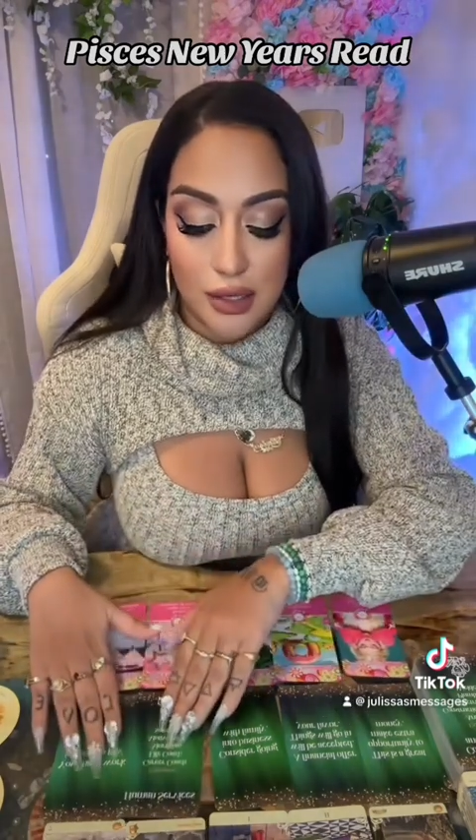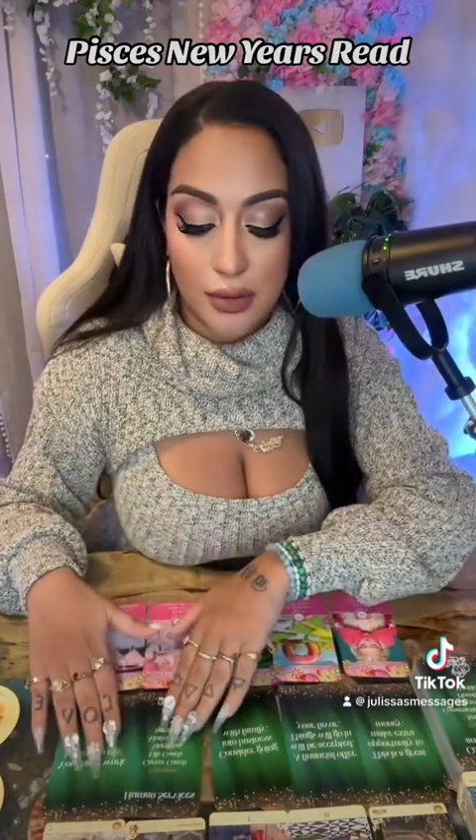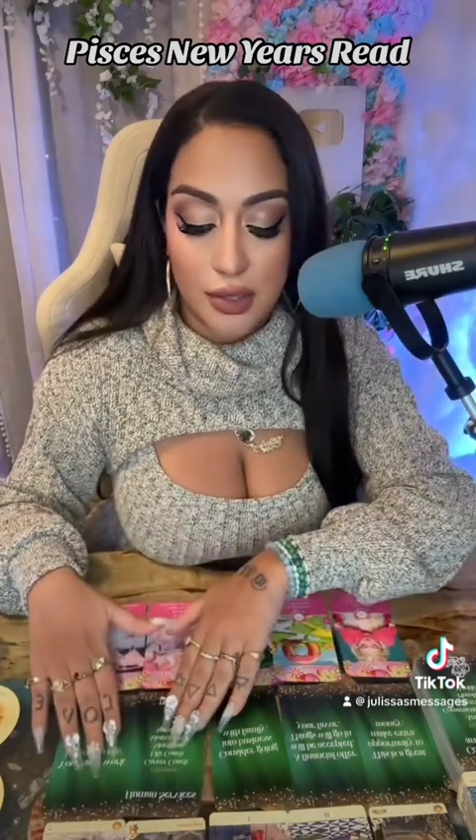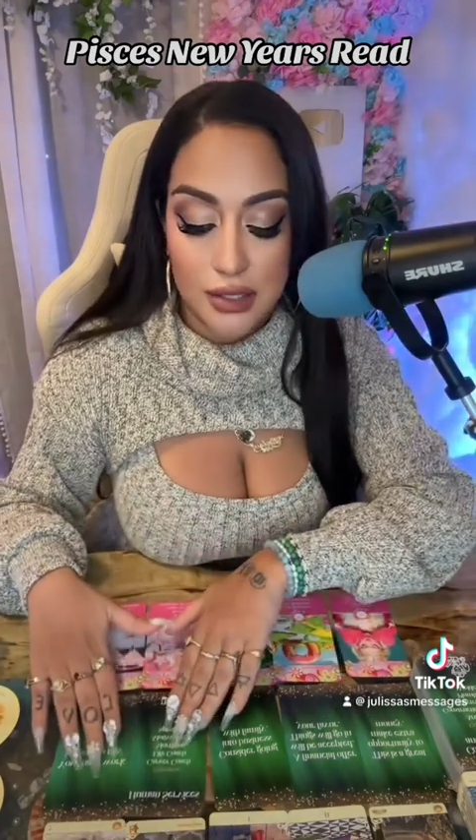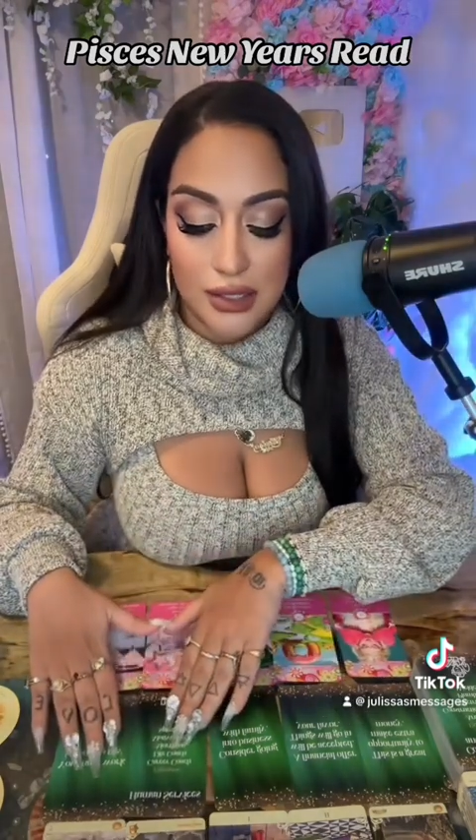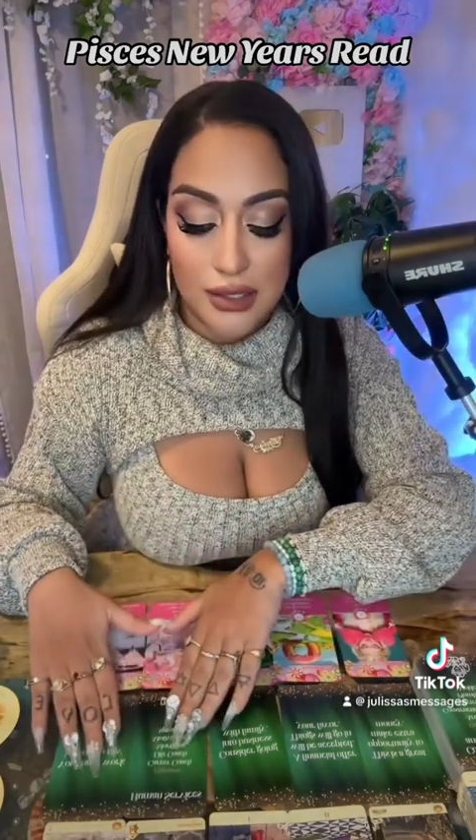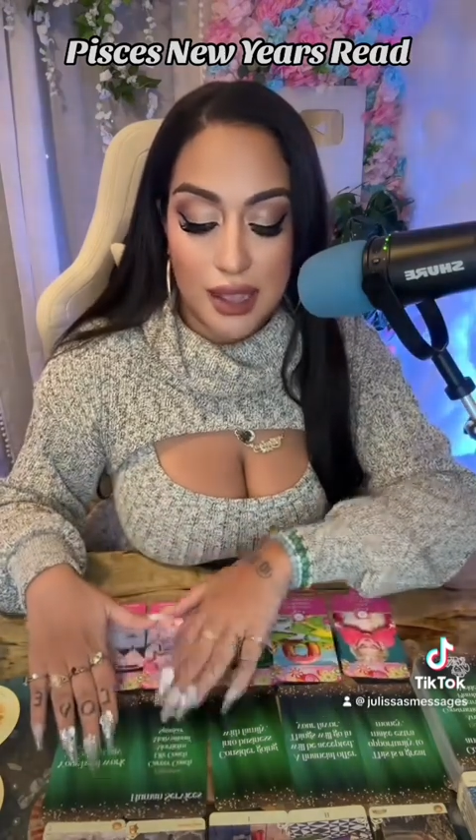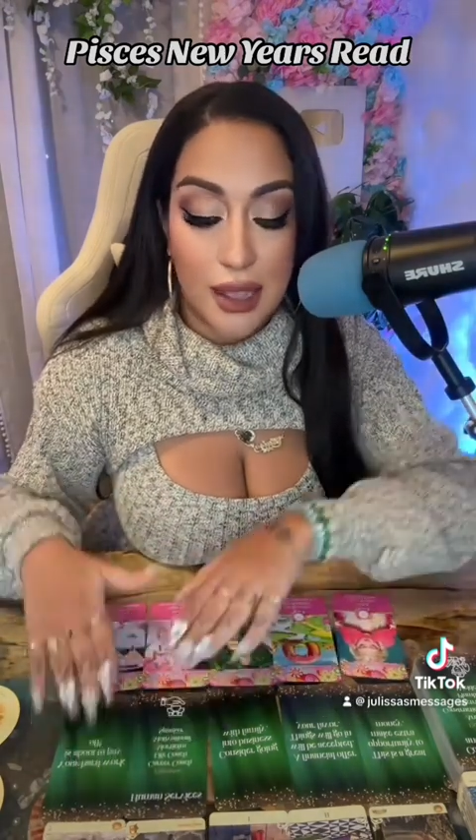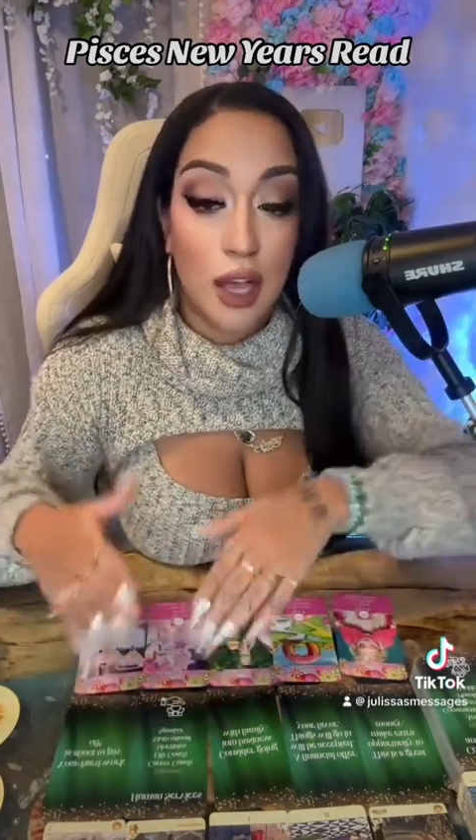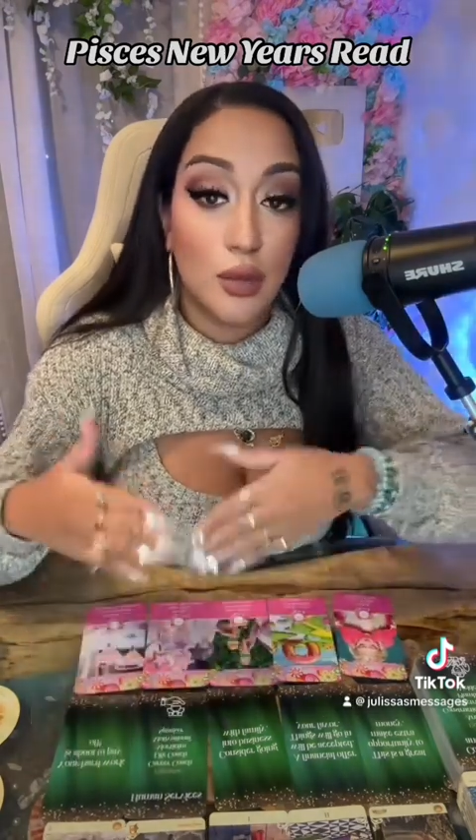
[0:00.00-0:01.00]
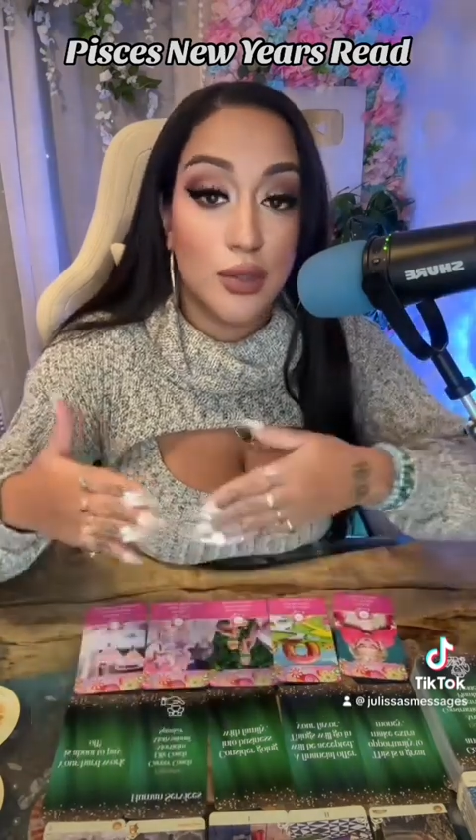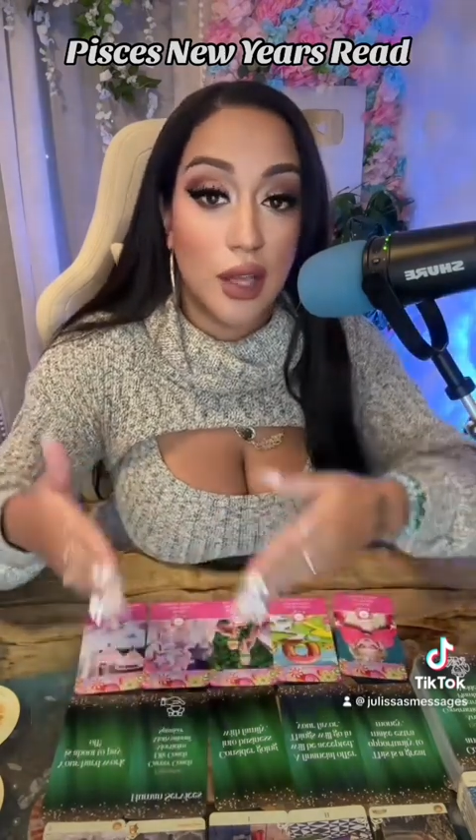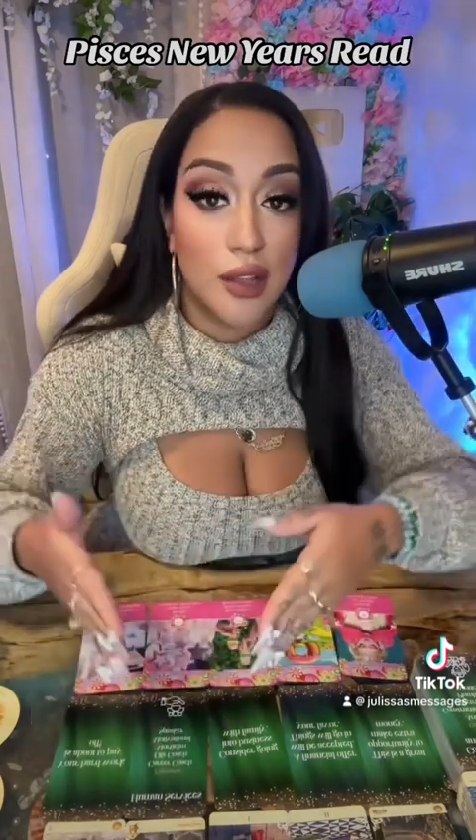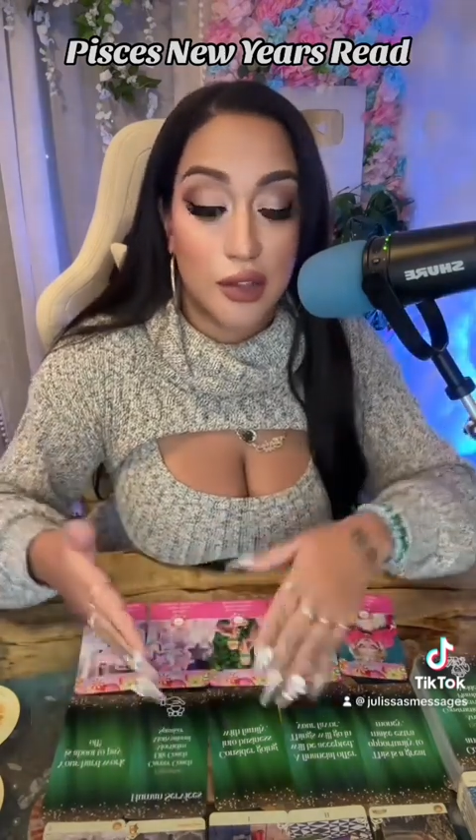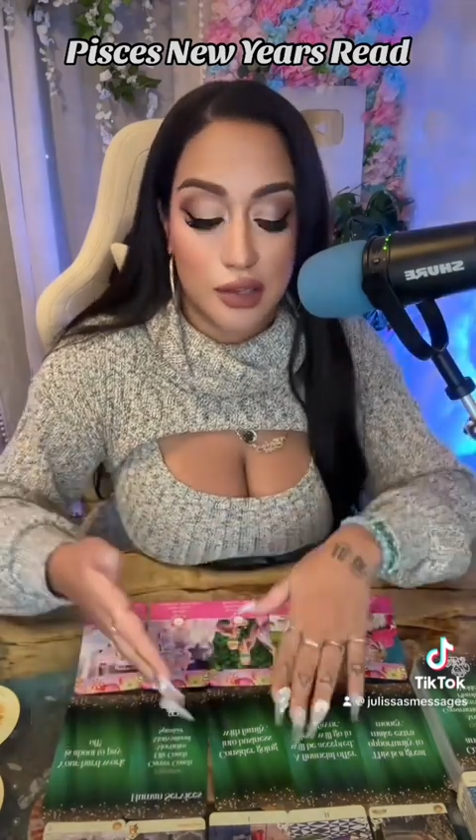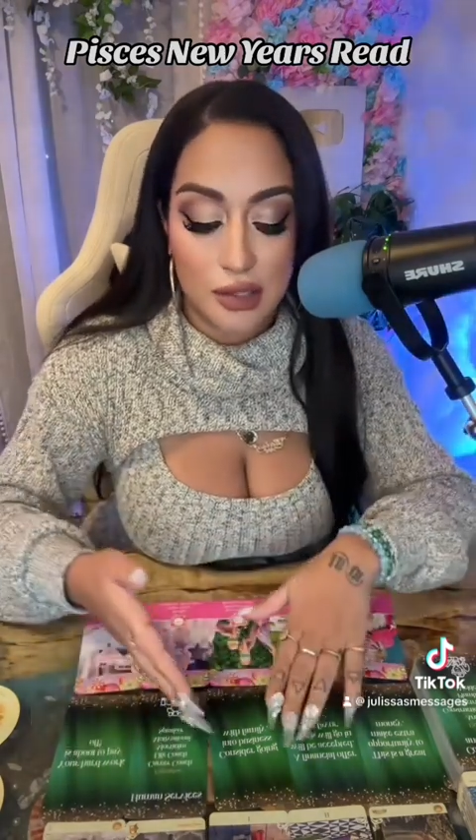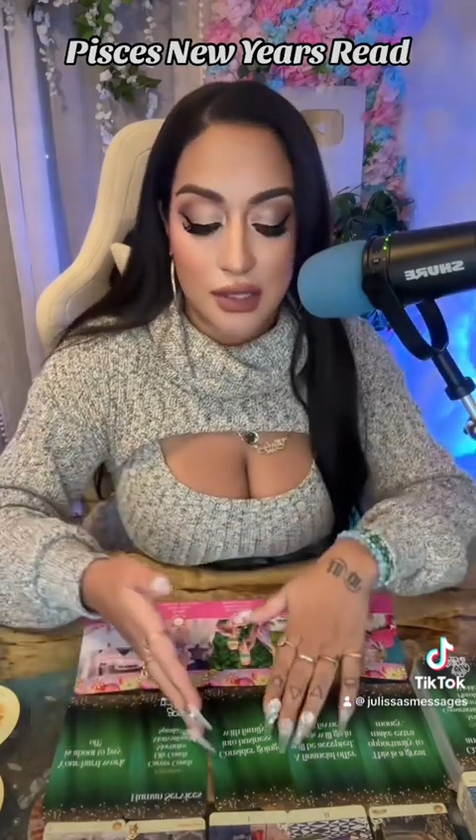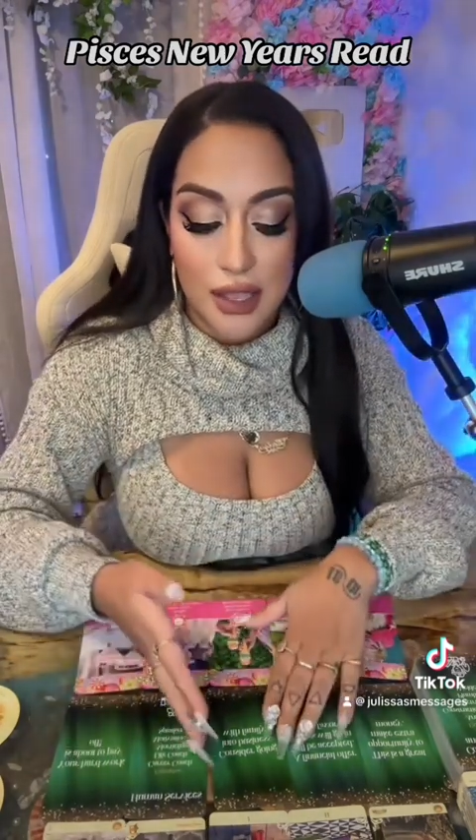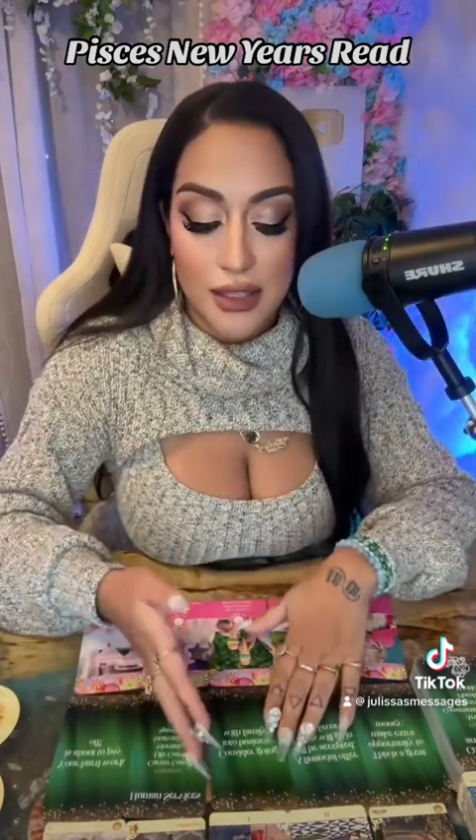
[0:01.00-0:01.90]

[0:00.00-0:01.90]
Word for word: person that helps others,